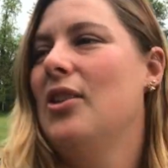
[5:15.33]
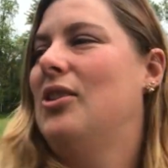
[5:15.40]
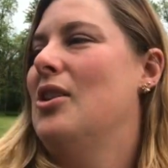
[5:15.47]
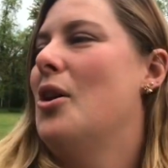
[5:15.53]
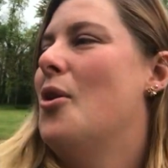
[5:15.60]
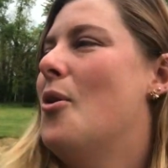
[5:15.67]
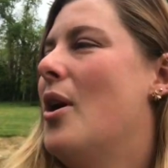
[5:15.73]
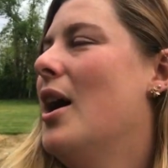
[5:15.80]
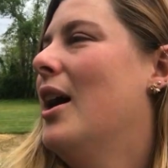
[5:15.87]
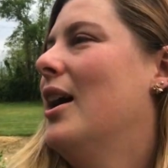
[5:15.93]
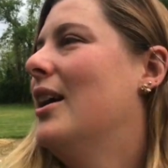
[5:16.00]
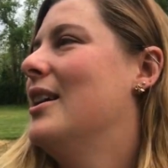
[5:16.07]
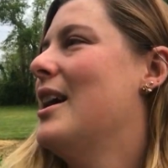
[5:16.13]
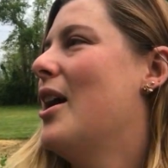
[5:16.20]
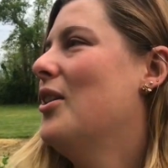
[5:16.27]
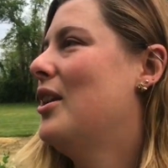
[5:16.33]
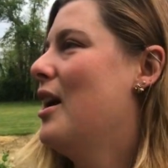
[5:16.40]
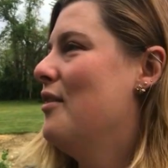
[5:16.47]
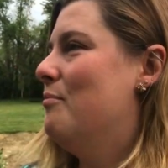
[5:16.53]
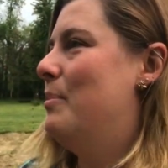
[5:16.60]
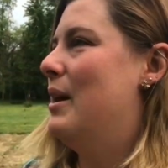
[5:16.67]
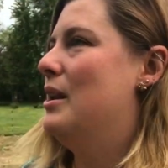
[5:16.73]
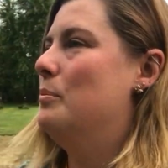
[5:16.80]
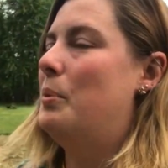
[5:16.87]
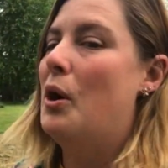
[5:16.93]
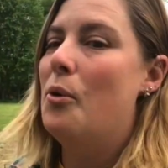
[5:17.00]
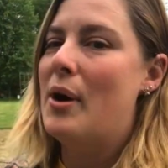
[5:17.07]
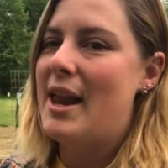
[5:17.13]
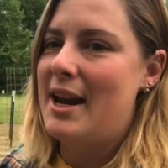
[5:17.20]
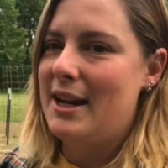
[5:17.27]
So now that I've been
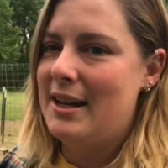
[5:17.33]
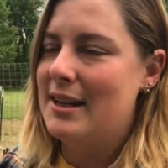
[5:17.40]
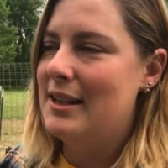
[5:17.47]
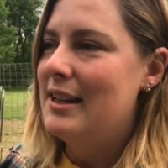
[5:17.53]
poetic